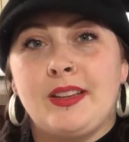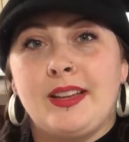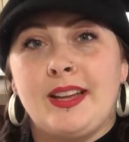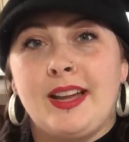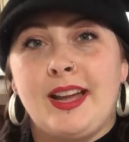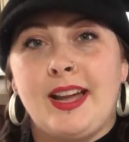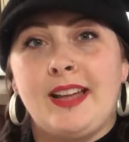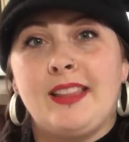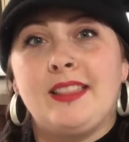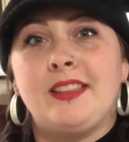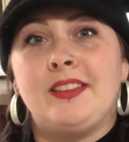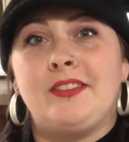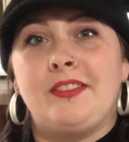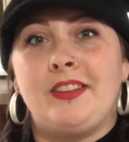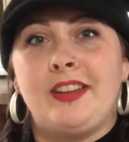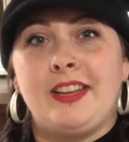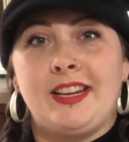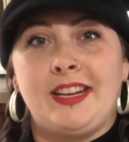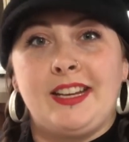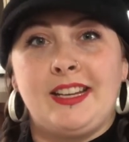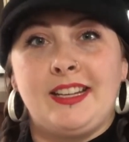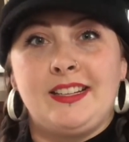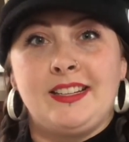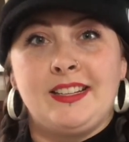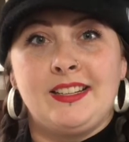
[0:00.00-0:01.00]

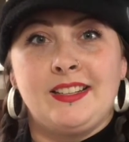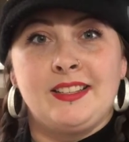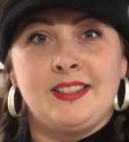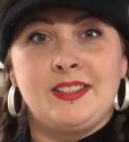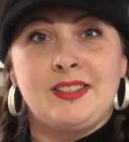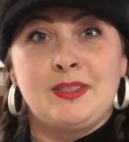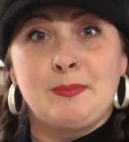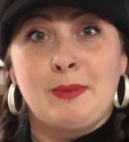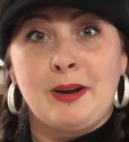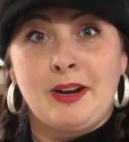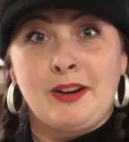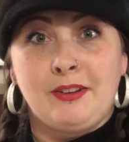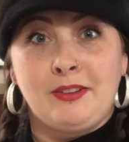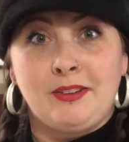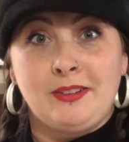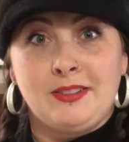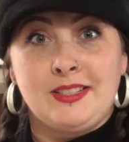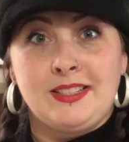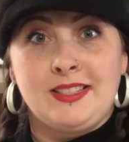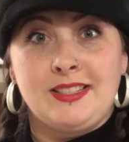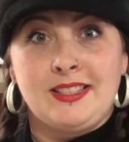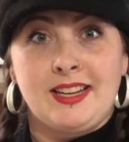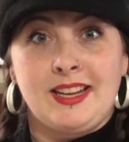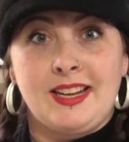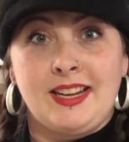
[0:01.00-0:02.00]
elevated spiral
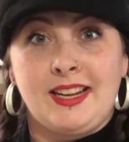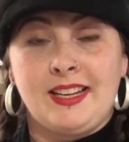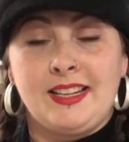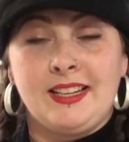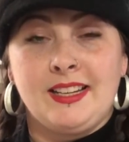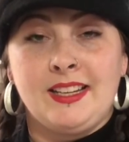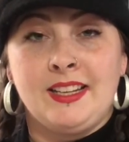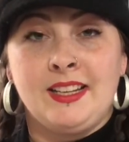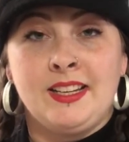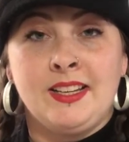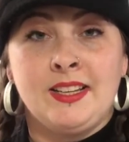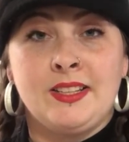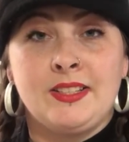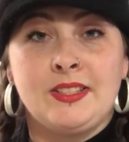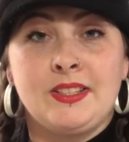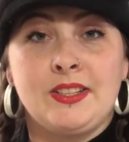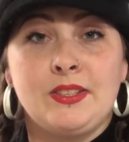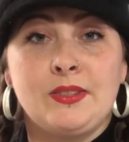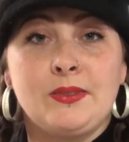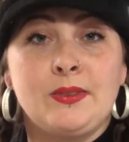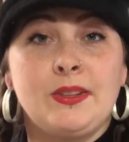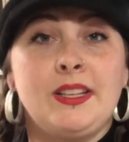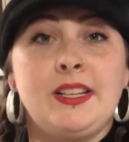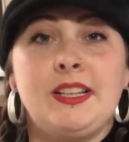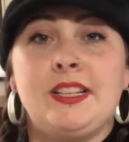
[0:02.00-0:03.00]
design. So
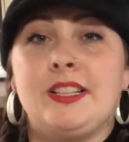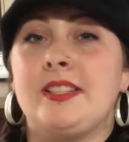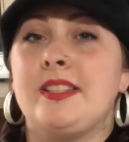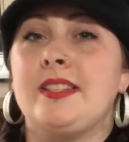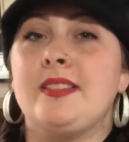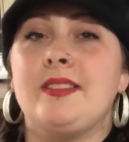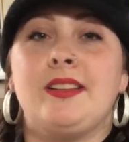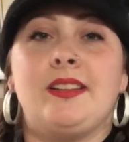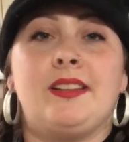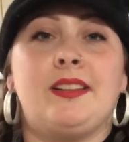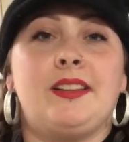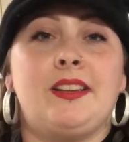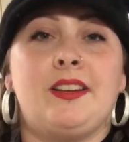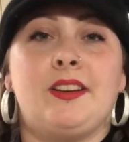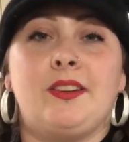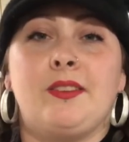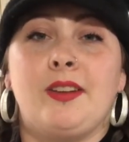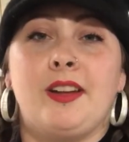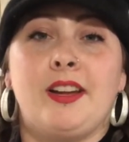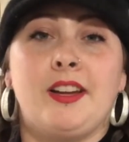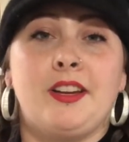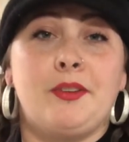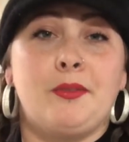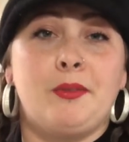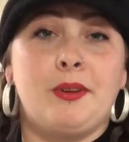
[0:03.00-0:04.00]
it's really just, you know,
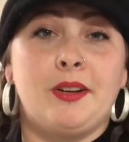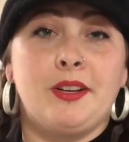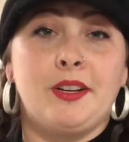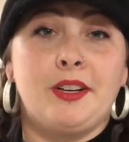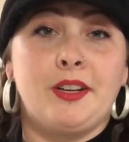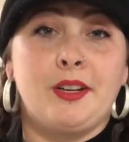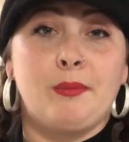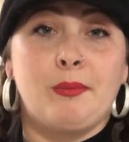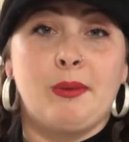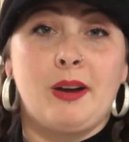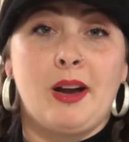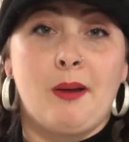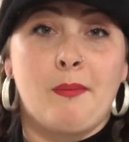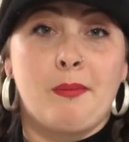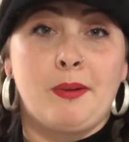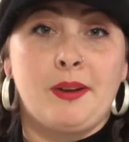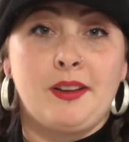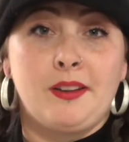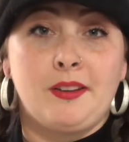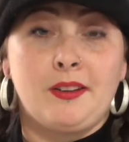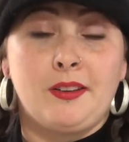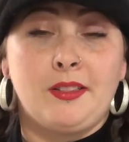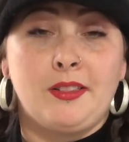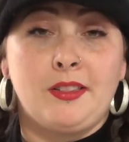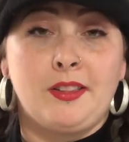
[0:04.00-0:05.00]
how you want your
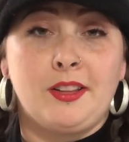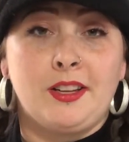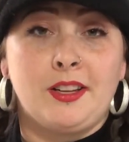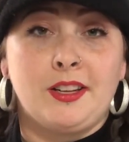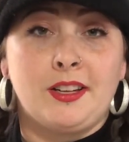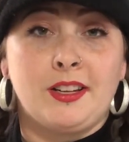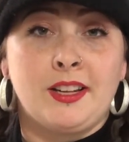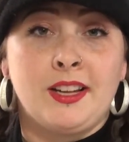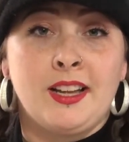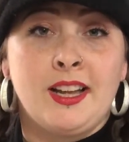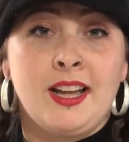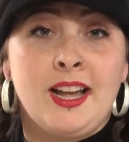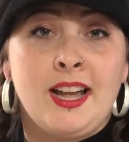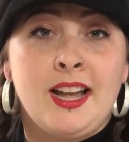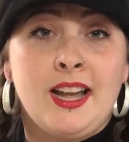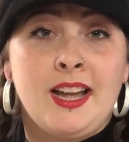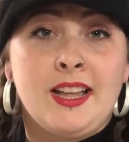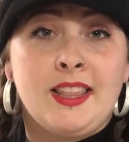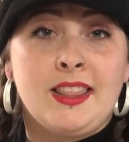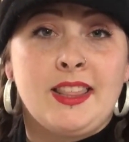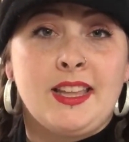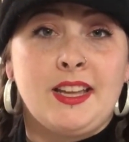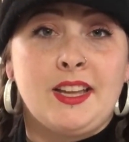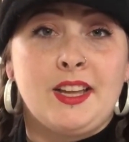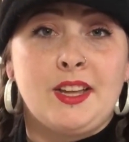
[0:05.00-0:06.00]
property to look.
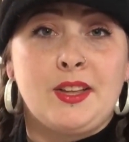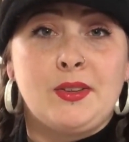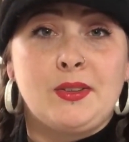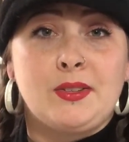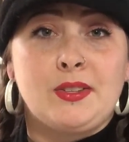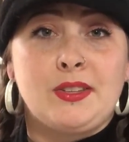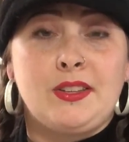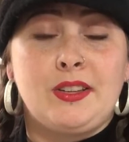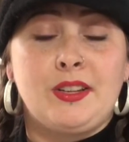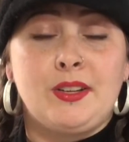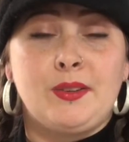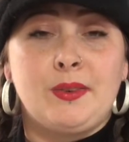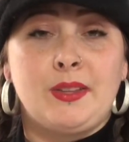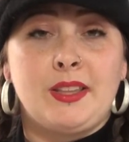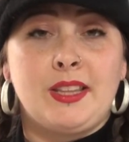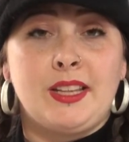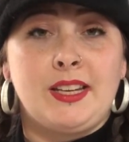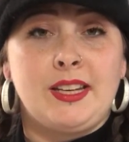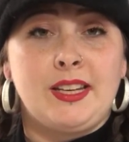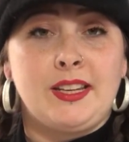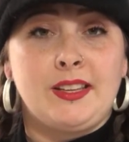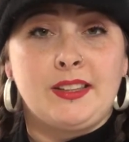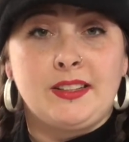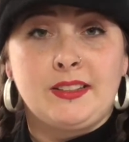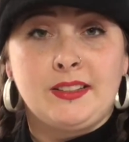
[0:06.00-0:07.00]
I think it goes along with
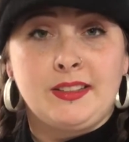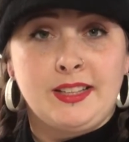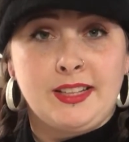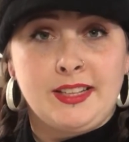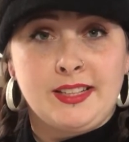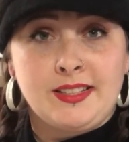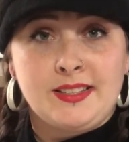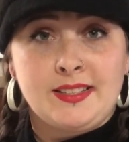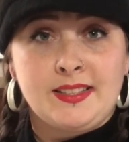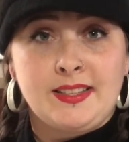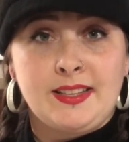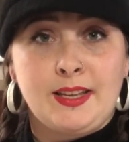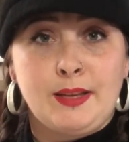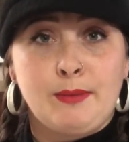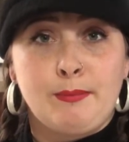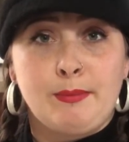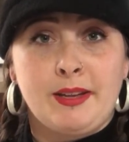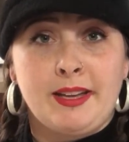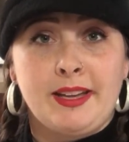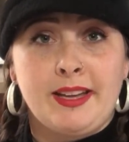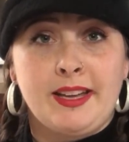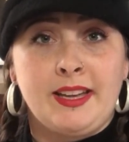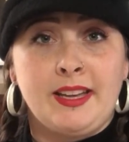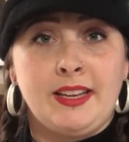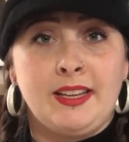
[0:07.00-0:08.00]
any other
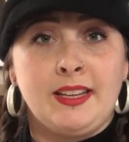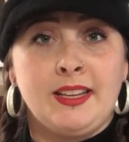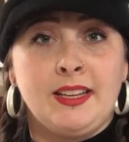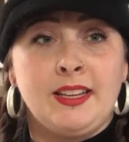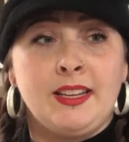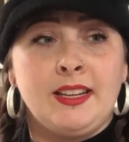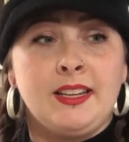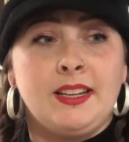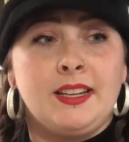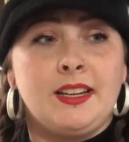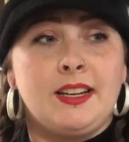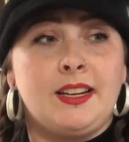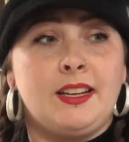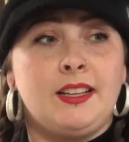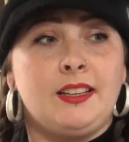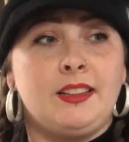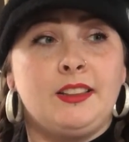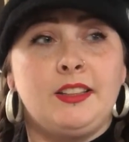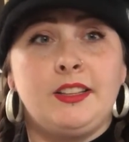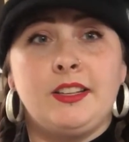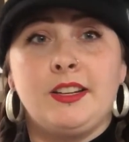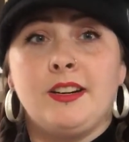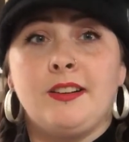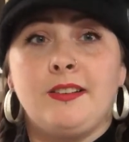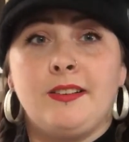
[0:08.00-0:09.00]
landscaping.
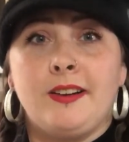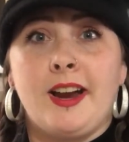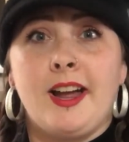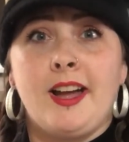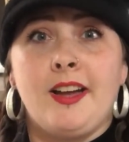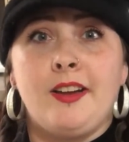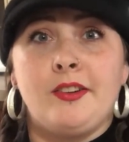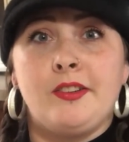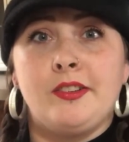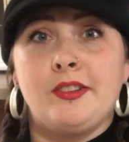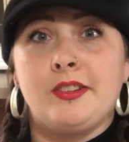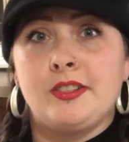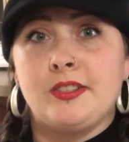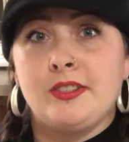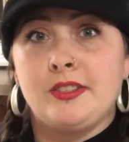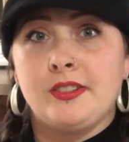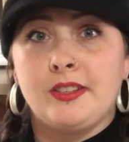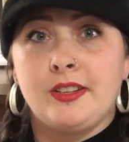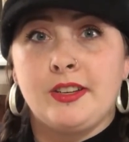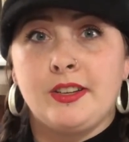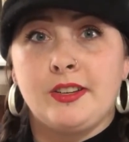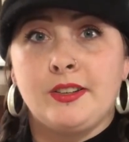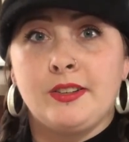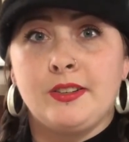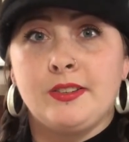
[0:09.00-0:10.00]
Look around,
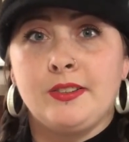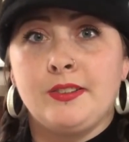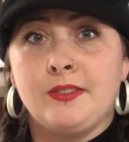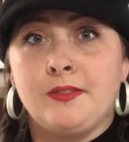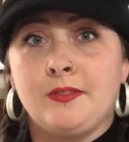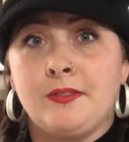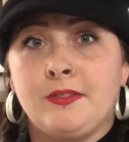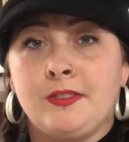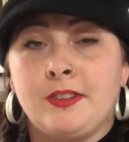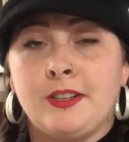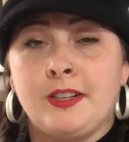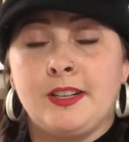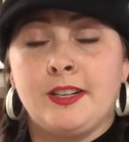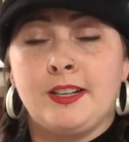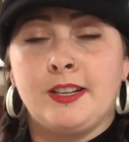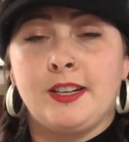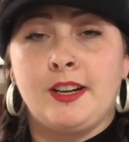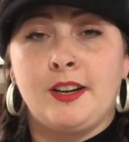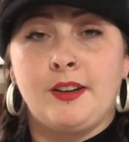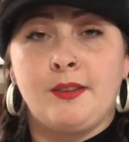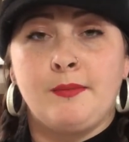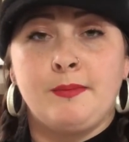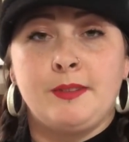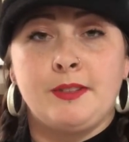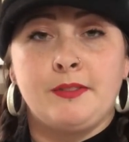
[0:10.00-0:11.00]
go
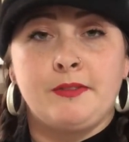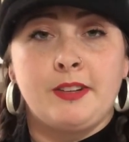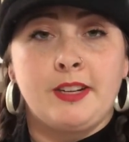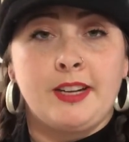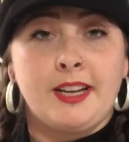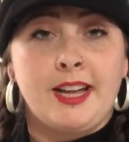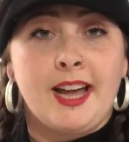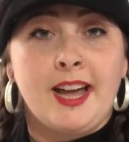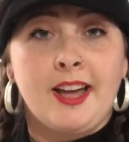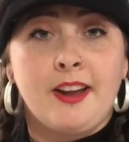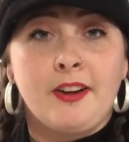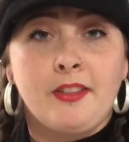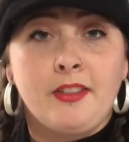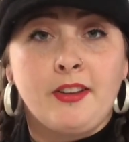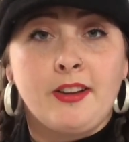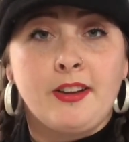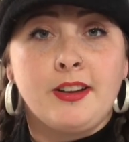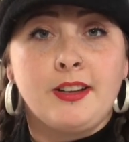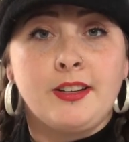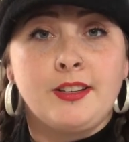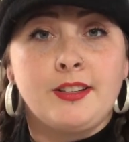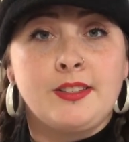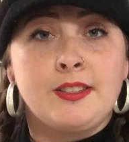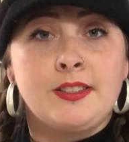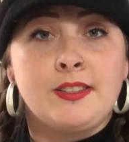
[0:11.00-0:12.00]
for different
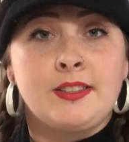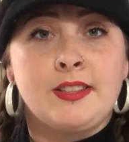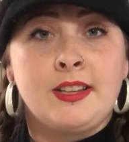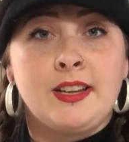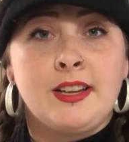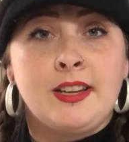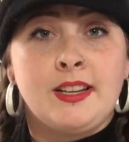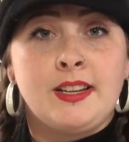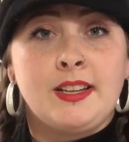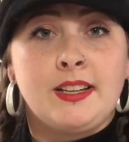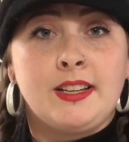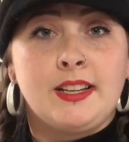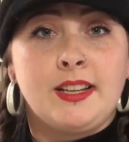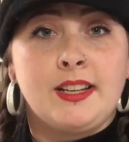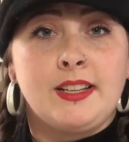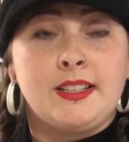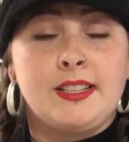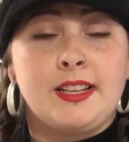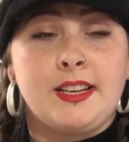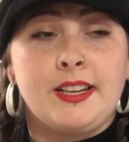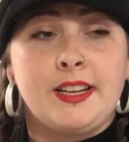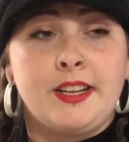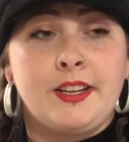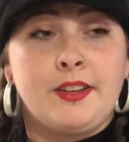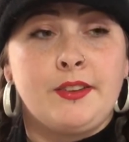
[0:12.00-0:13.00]
catalogs. I'll
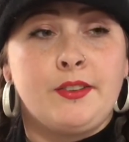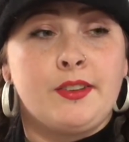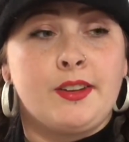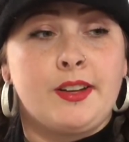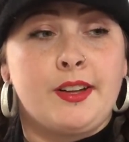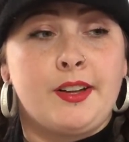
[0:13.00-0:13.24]
tell you,